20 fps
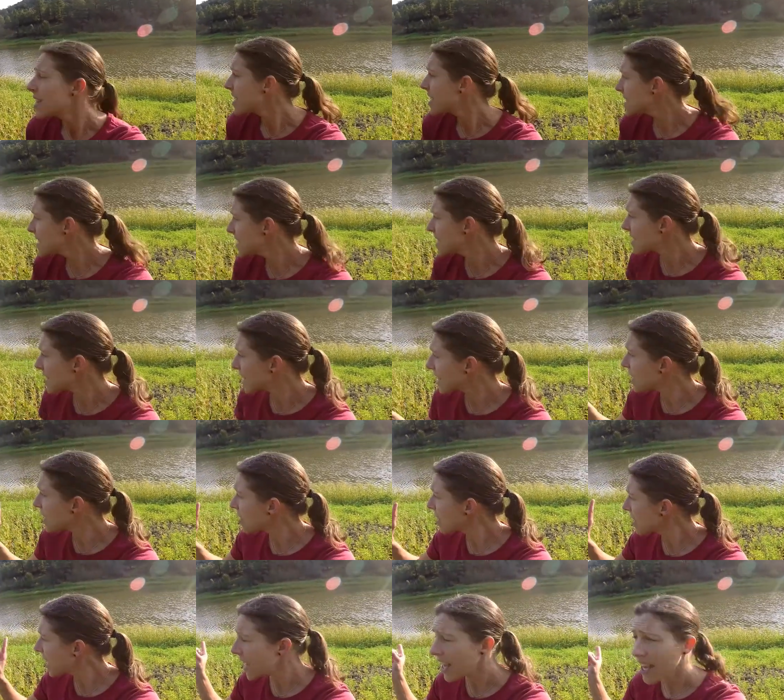This is a
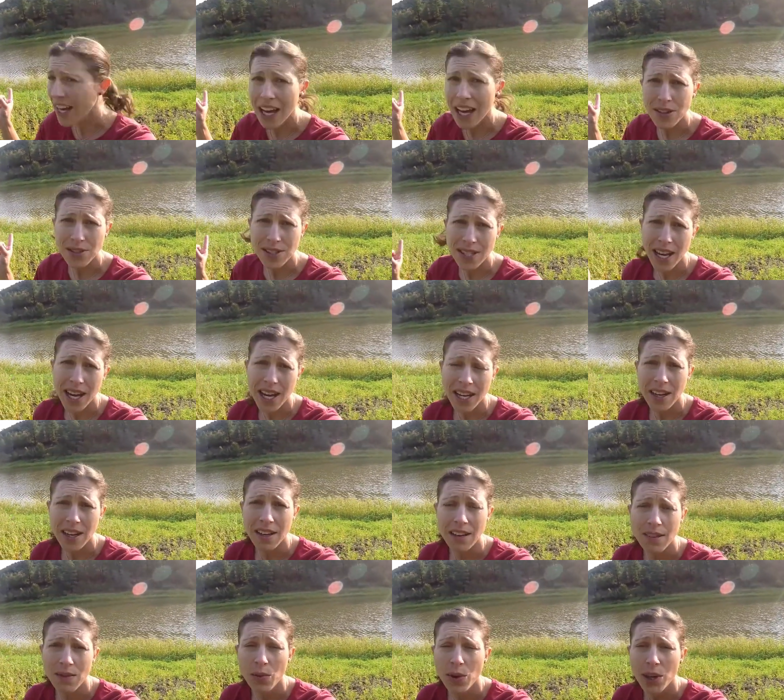little lake outside
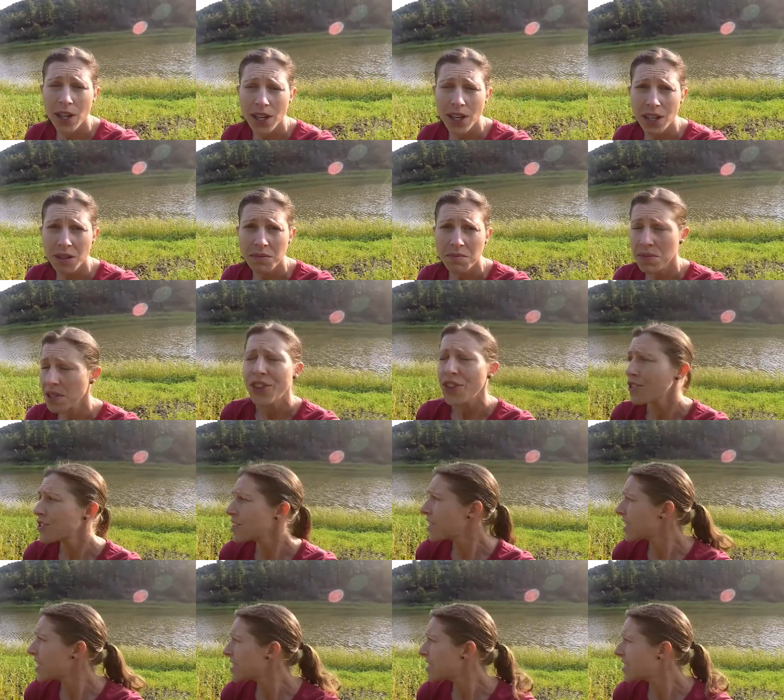of Williams.
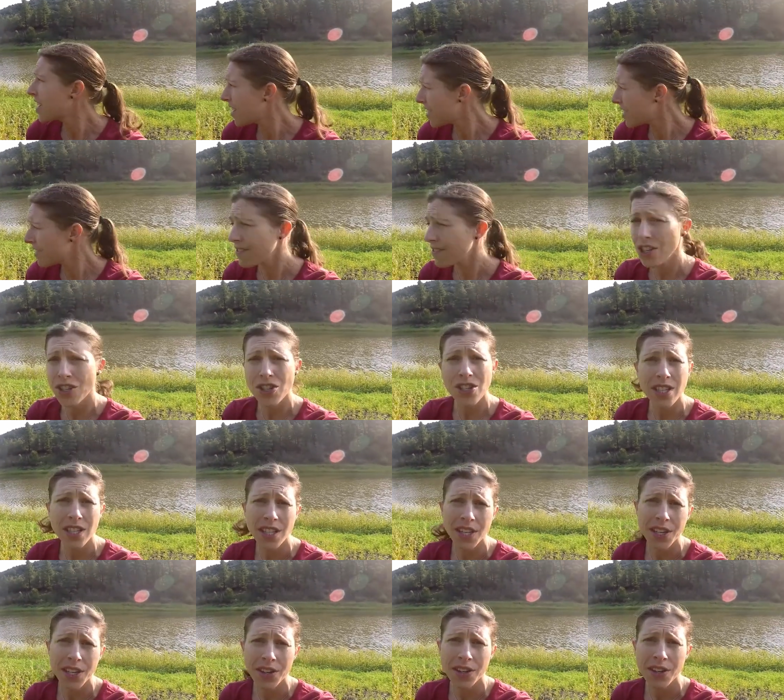There's not a ton of fish in
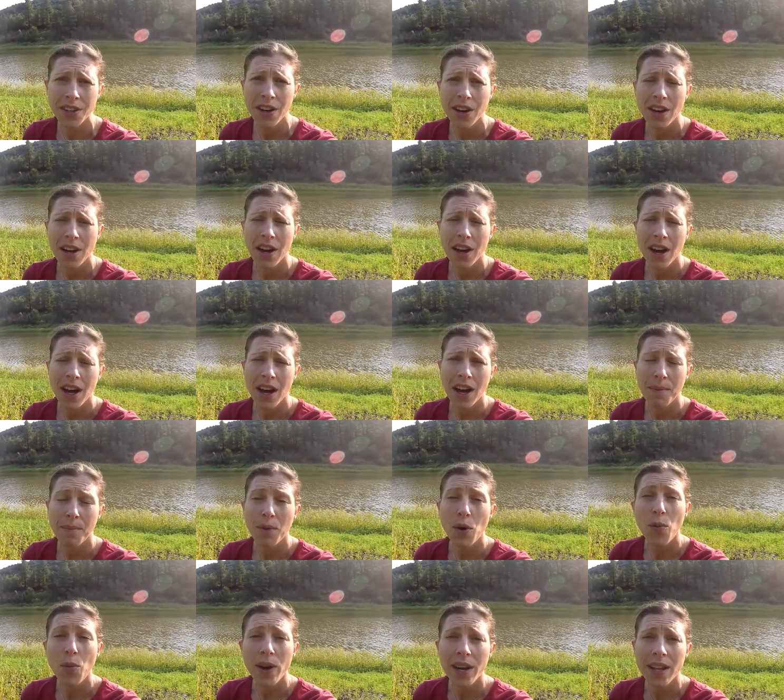here,
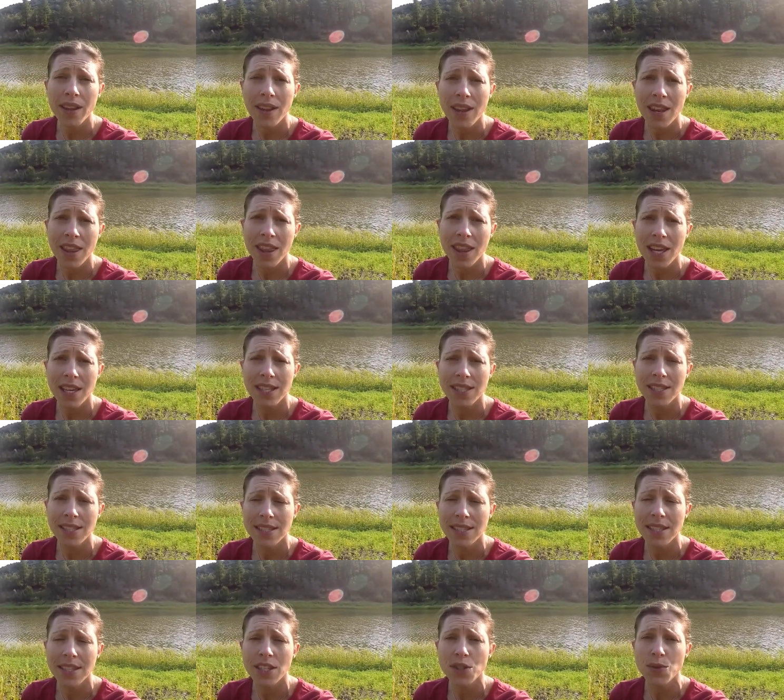um, but one of the
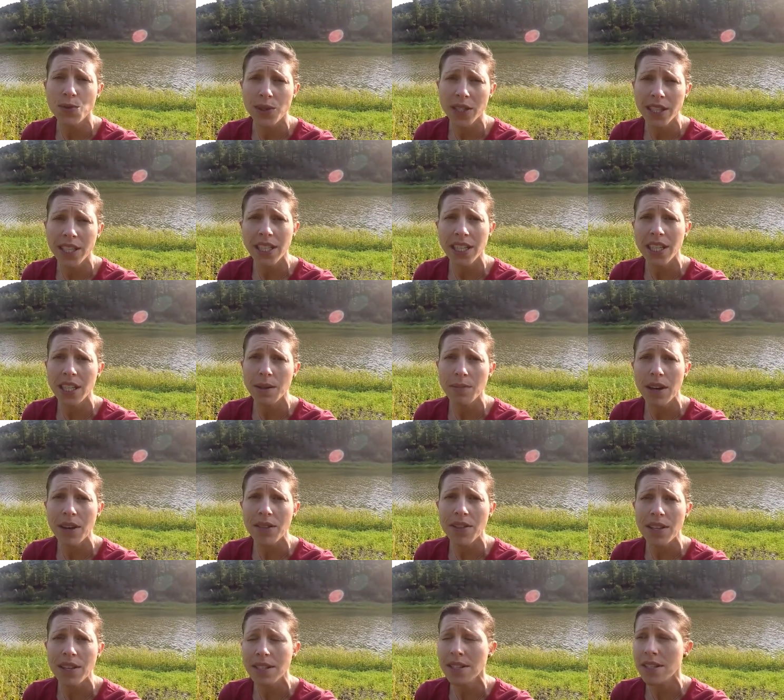things that's really neat
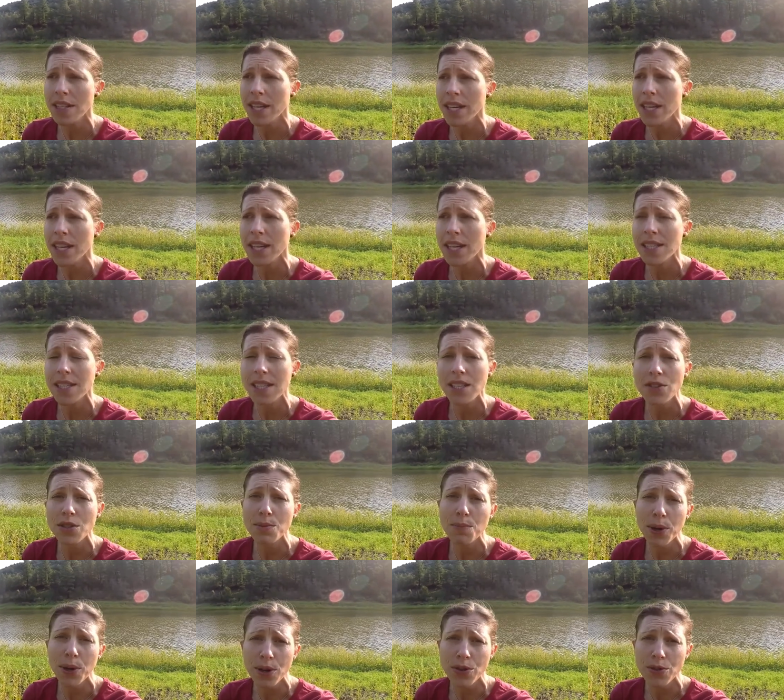about this lake is
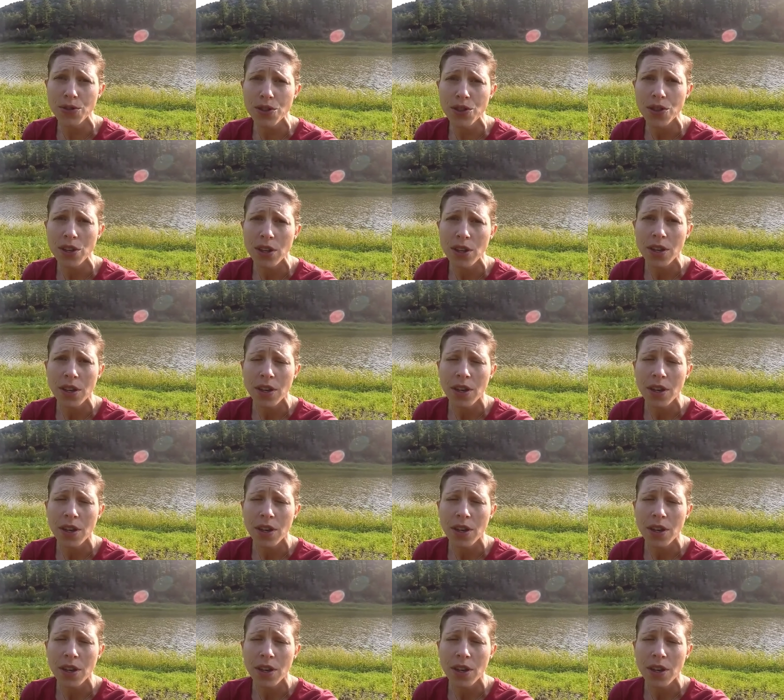there's perch.